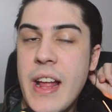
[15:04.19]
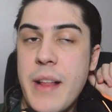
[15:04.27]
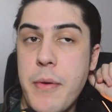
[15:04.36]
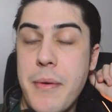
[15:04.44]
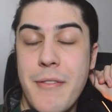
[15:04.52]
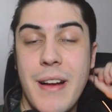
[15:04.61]
It's
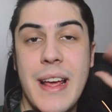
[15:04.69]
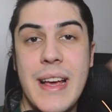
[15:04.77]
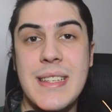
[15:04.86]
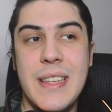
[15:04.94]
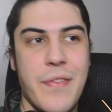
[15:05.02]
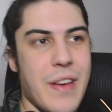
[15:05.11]
probably really
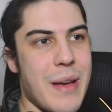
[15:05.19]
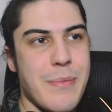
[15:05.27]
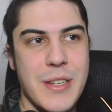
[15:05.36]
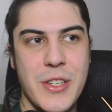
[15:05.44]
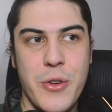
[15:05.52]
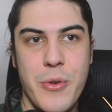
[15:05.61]
easy for
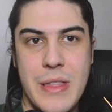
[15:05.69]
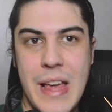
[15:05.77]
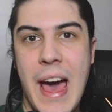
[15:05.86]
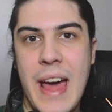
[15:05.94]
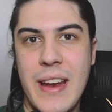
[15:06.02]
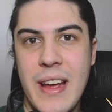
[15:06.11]
him to do
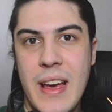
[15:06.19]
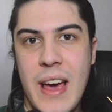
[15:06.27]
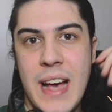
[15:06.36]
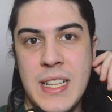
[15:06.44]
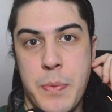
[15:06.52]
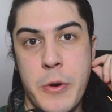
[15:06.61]
that
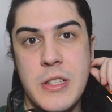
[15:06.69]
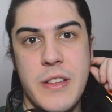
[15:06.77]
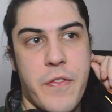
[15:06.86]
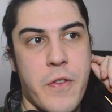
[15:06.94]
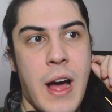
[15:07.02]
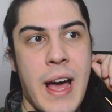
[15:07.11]
as opposed
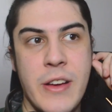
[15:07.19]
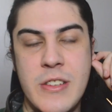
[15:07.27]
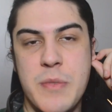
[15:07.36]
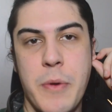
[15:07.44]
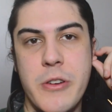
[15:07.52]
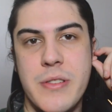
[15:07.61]
to Fry,
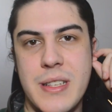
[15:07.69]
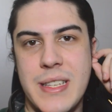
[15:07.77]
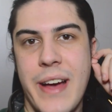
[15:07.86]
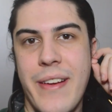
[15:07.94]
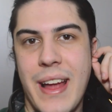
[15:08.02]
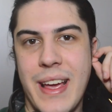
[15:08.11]
who's supposed to
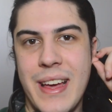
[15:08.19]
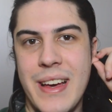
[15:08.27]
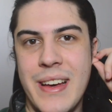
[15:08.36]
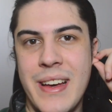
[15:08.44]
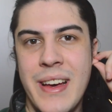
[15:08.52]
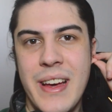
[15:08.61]
sound like
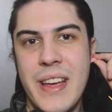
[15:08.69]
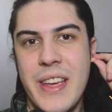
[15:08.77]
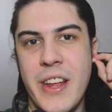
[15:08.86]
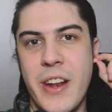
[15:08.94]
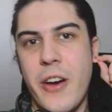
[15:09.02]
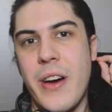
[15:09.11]
a,
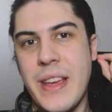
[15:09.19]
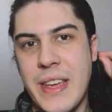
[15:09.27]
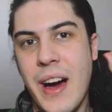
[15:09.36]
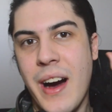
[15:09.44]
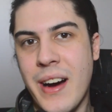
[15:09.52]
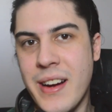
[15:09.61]
you know, a
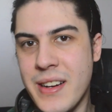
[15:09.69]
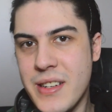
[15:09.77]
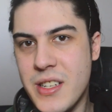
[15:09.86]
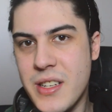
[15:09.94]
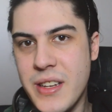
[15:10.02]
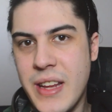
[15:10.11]

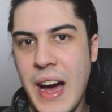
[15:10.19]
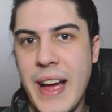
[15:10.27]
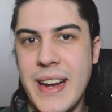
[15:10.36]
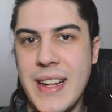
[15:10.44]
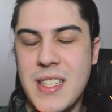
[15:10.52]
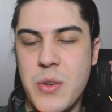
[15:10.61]
young guy
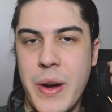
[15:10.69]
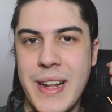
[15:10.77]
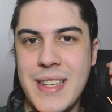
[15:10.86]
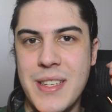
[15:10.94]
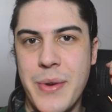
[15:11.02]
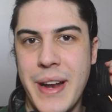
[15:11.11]
in his
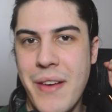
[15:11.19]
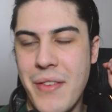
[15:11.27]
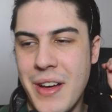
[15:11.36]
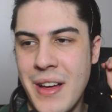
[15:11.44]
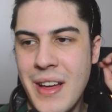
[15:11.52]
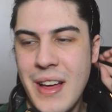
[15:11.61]
20s or
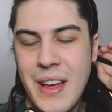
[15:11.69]
whatever.